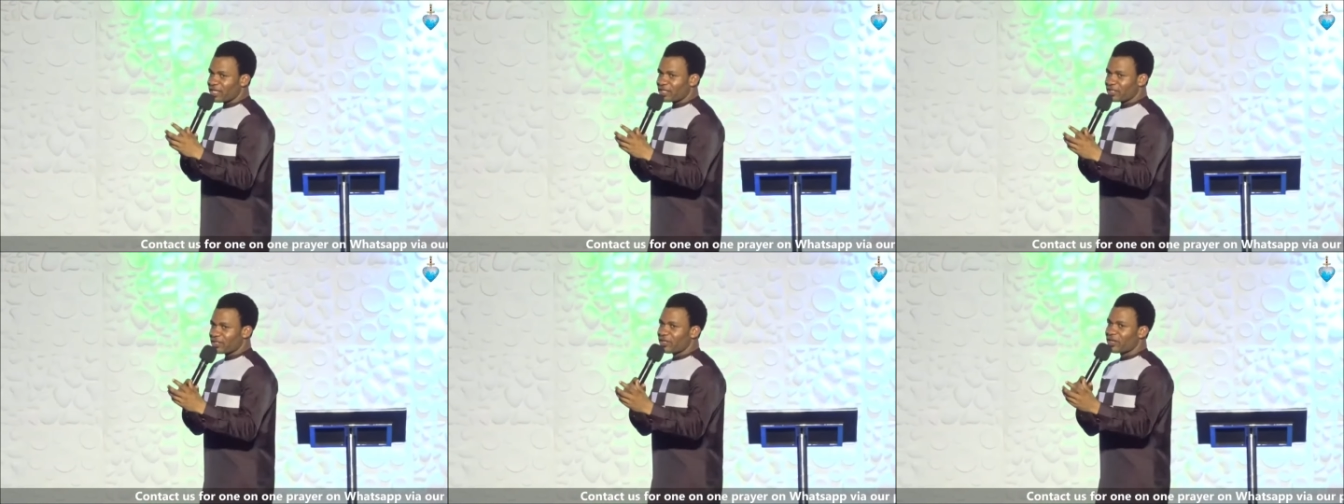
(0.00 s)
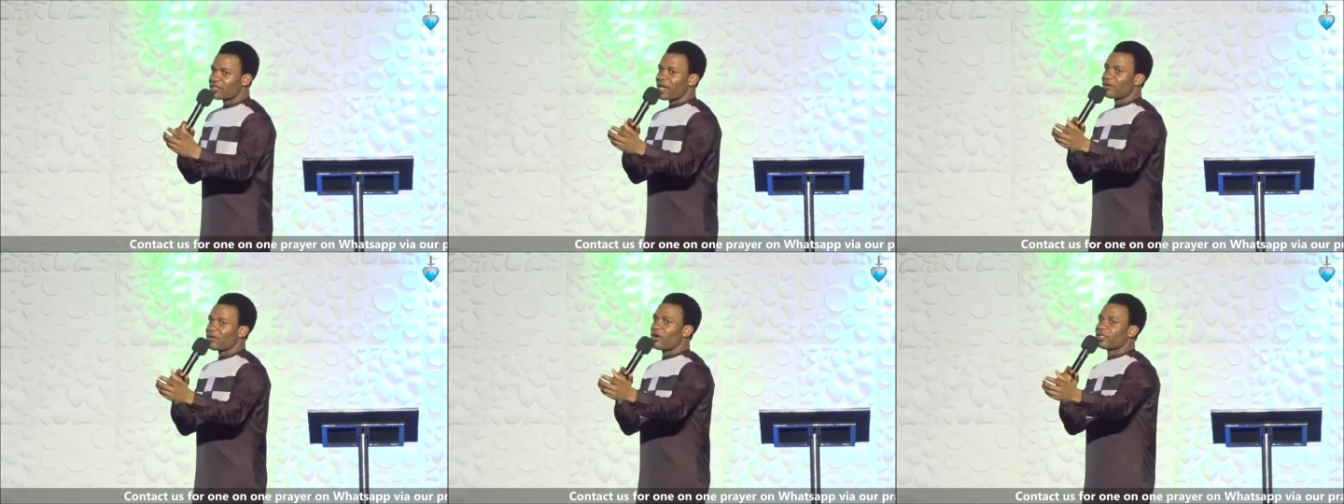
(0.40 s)
it's just
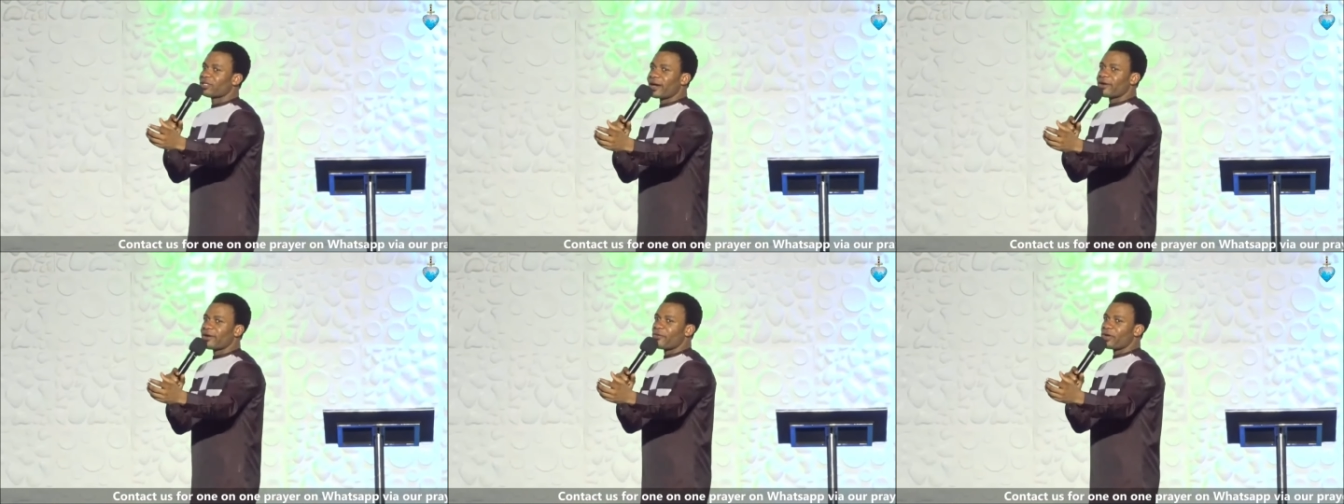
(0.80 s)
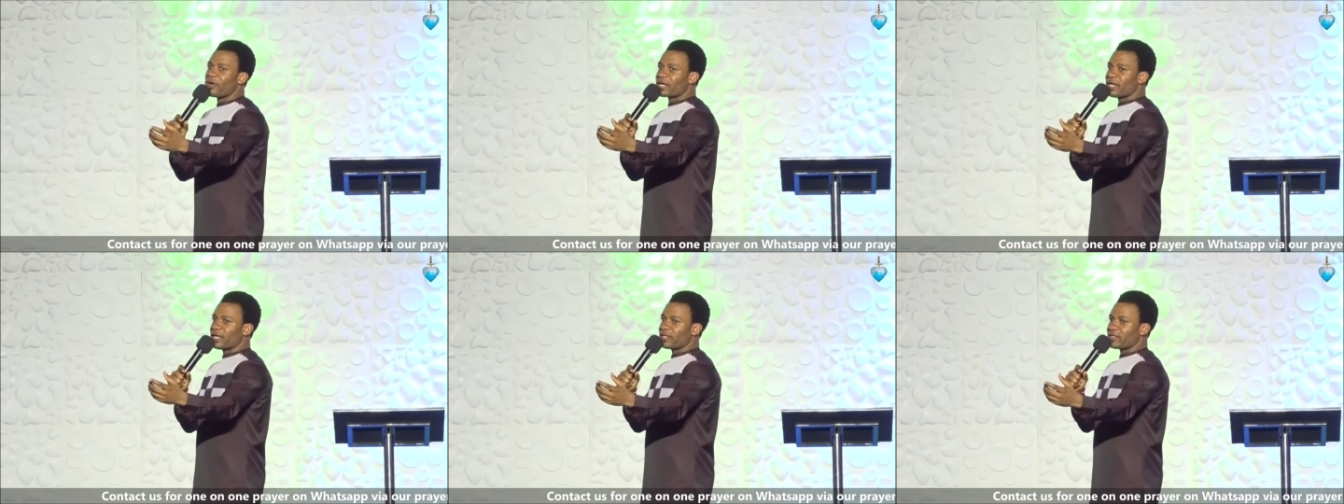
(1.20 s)
an ordinary
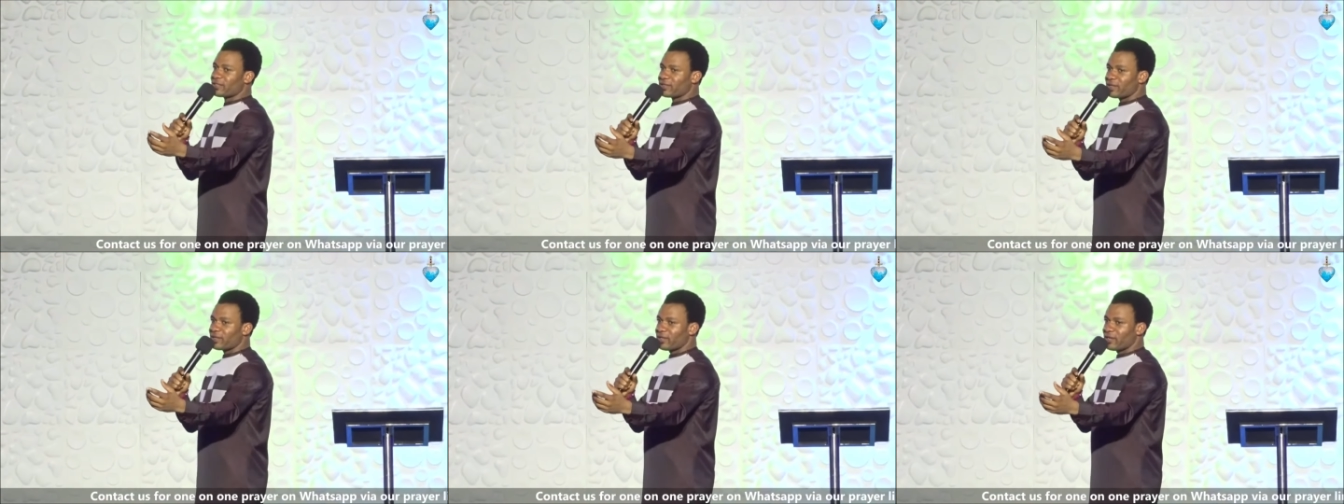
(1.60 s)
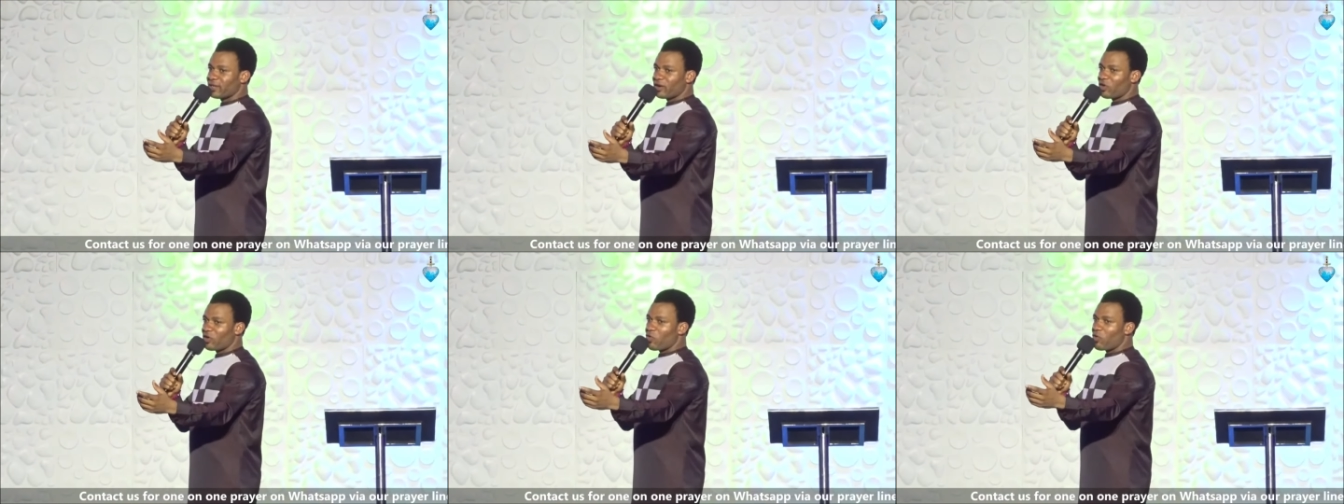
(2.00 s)
weakness,
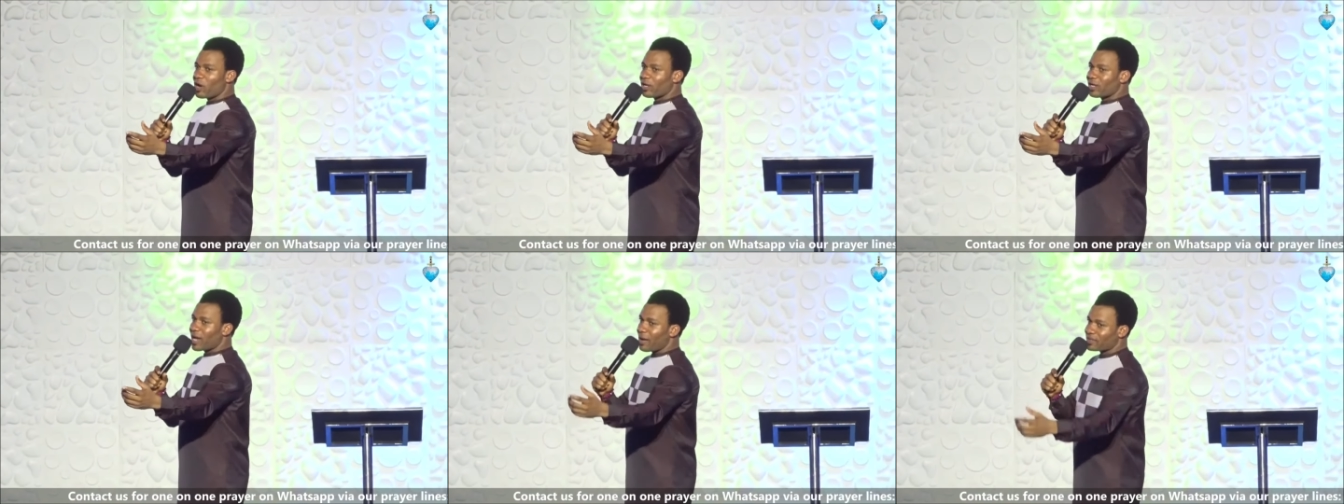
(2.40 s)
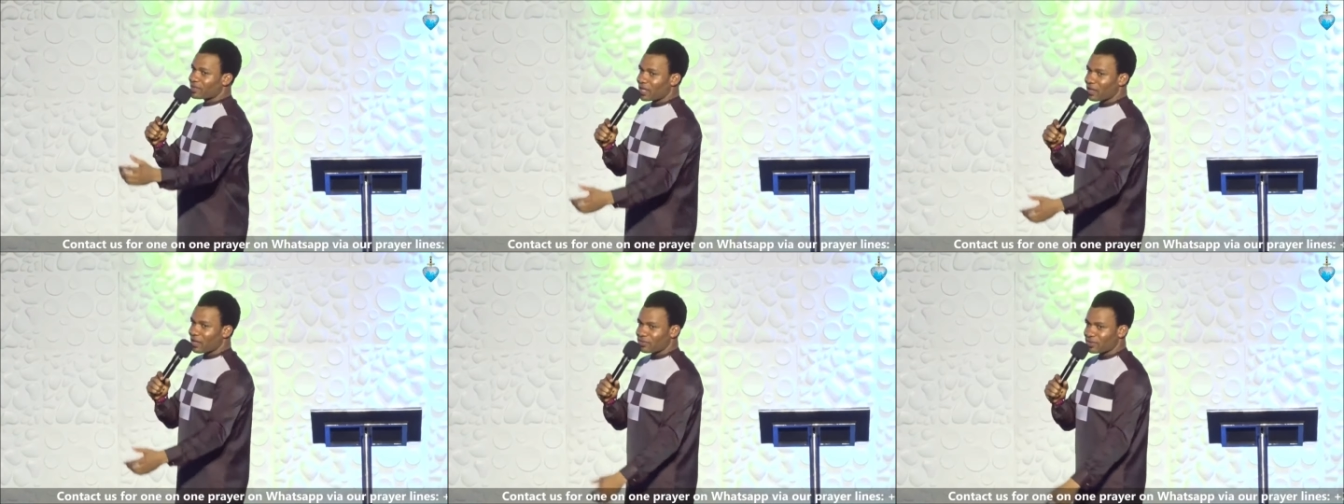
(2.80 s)
go and have
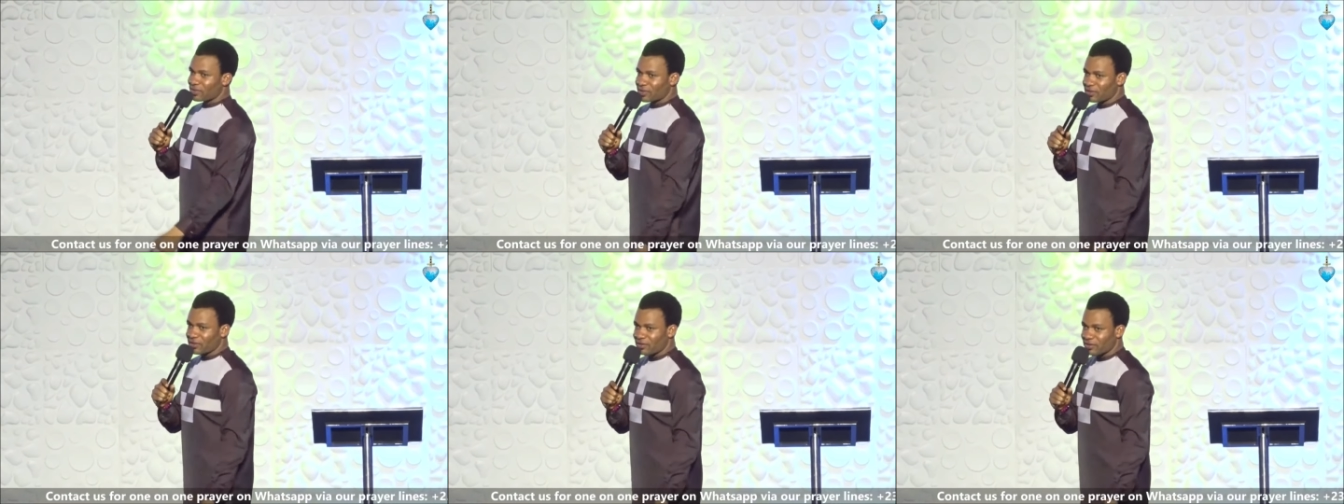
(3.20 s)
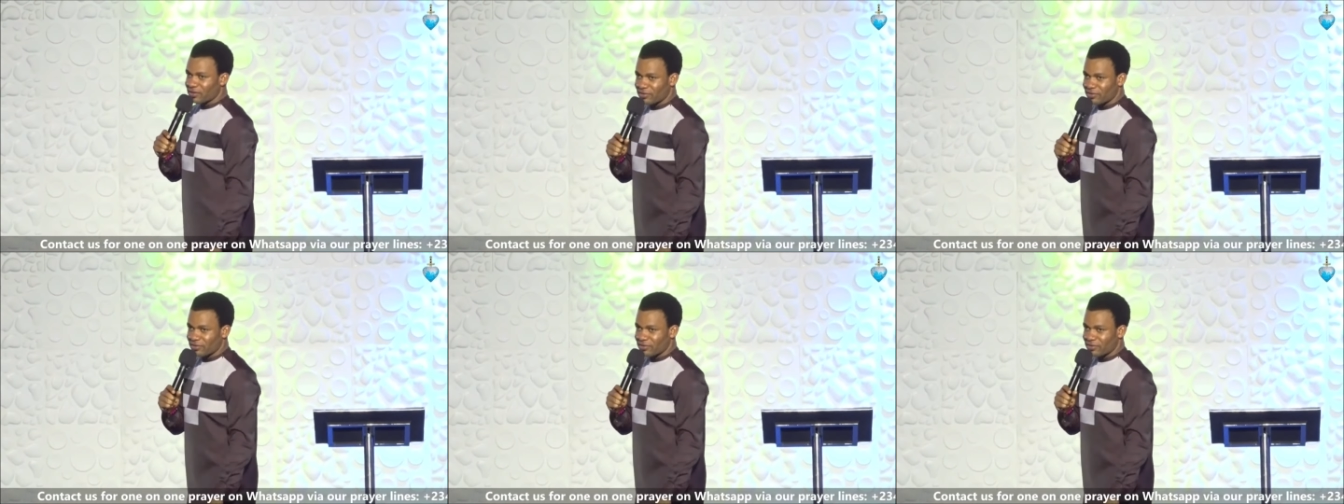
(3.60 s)
something.